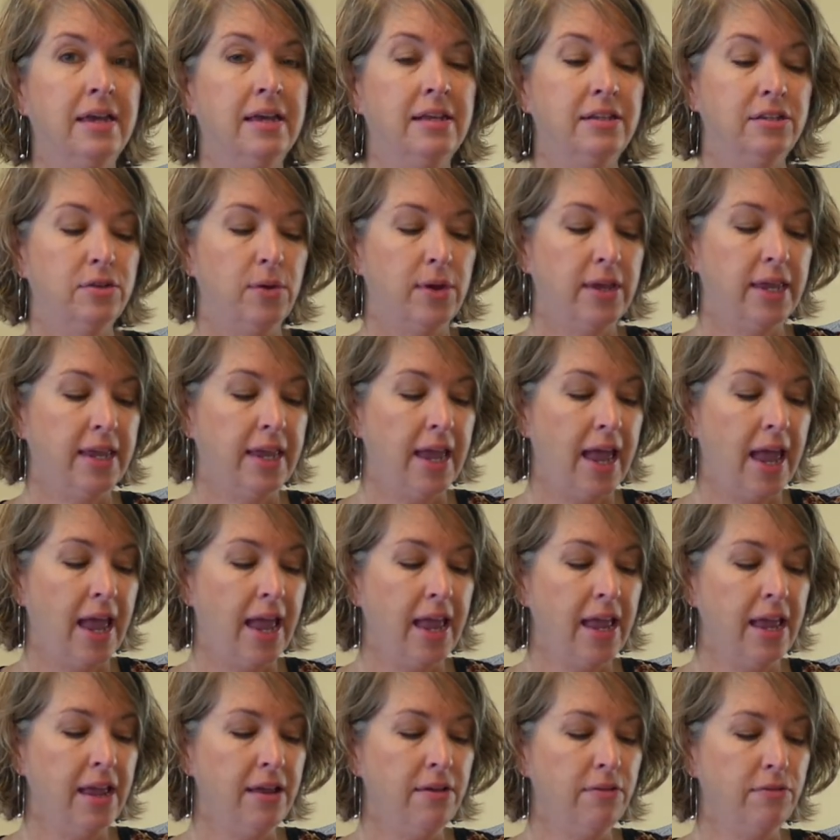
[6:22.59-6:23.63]
So he
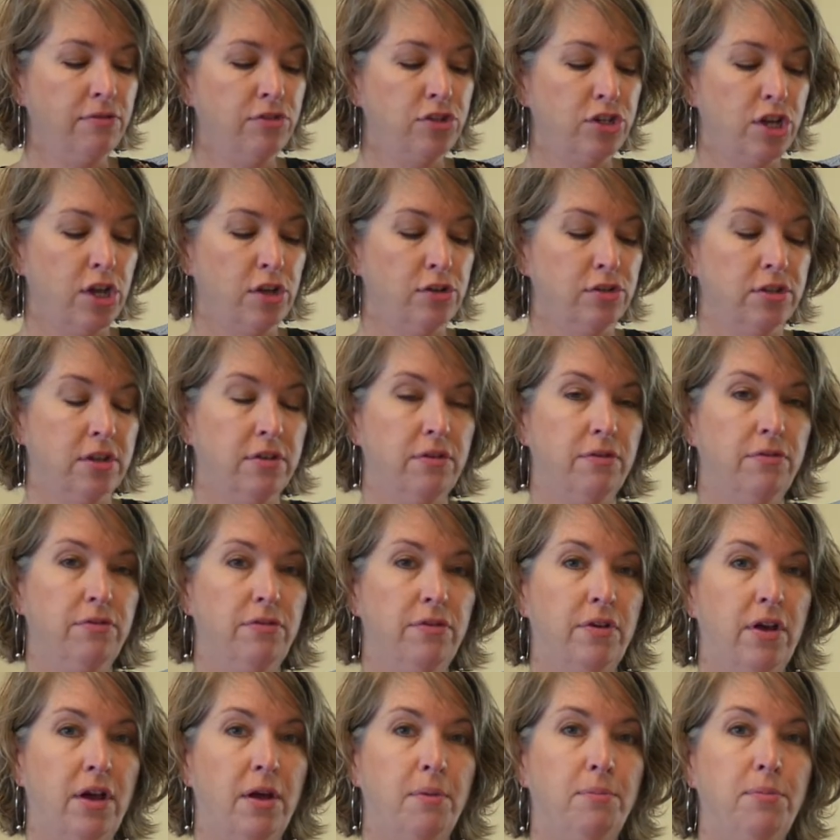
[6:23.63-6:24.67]
gave
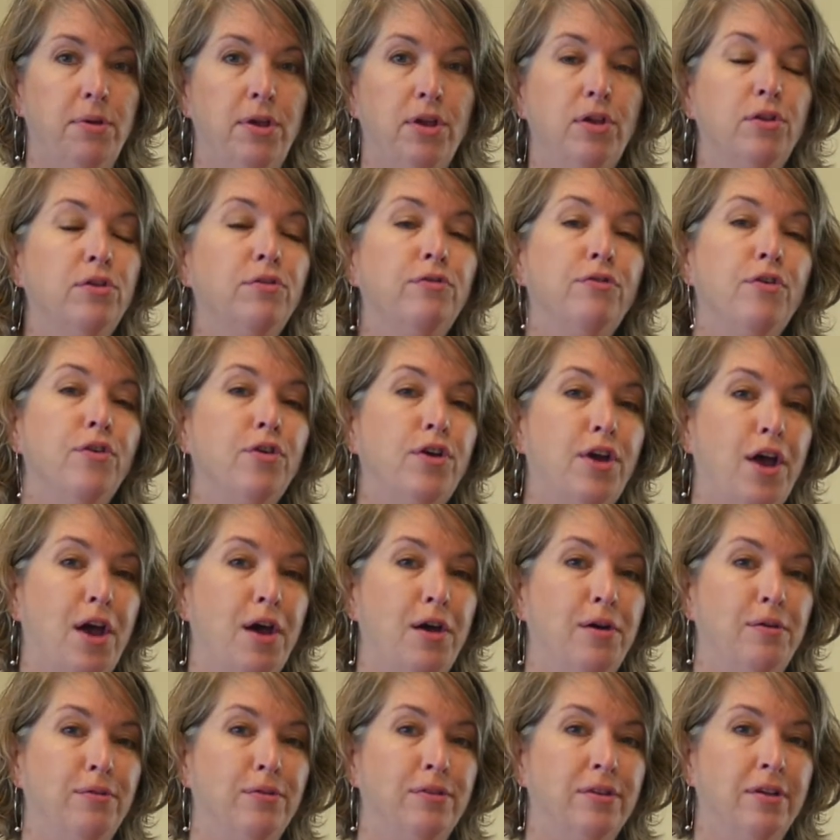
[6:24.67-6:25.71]
Joseph a beautiful
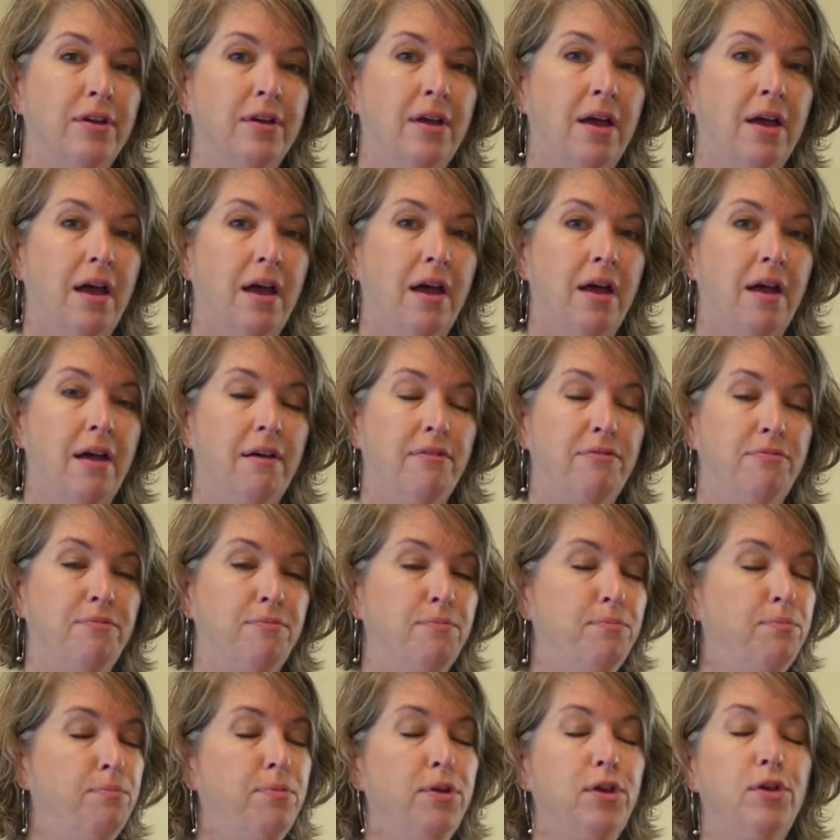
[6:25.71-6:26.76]
coat of
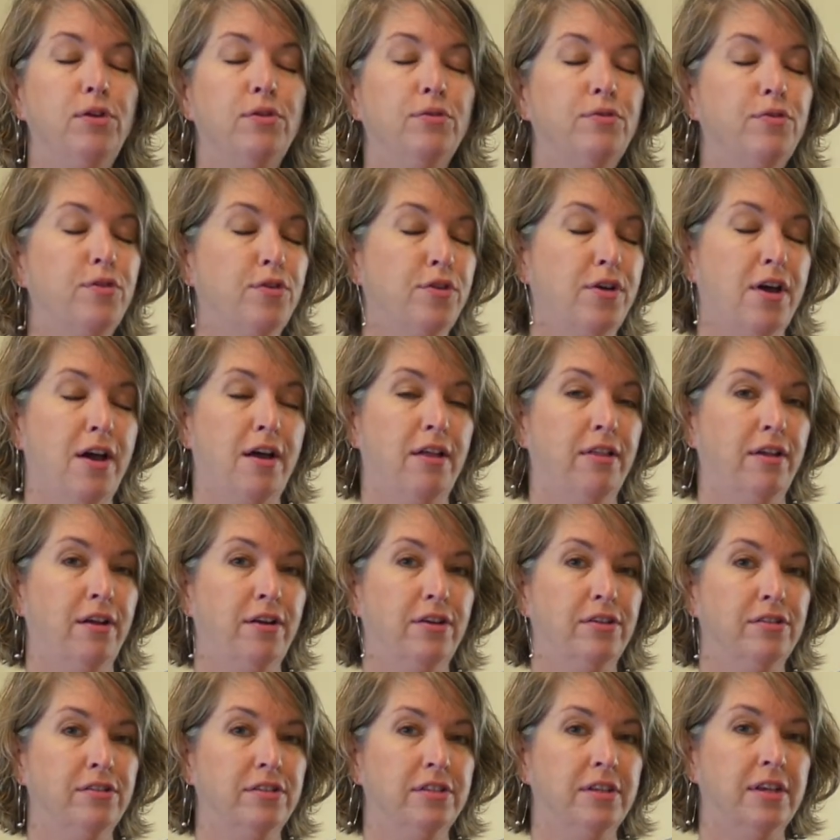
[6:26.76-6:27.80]
beautiful
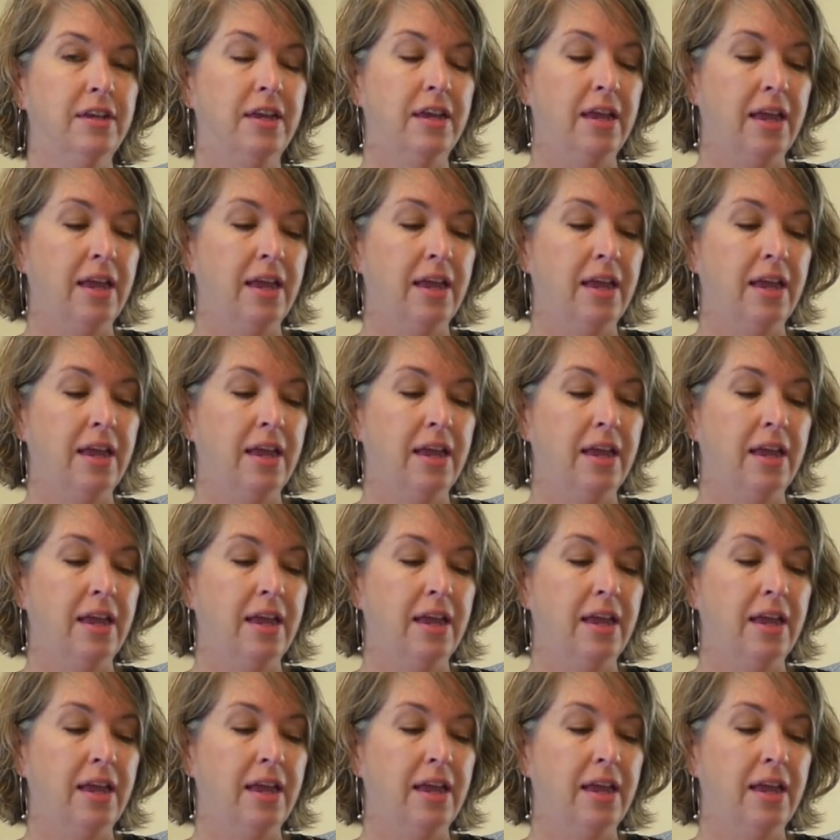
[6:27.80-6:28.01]
colors.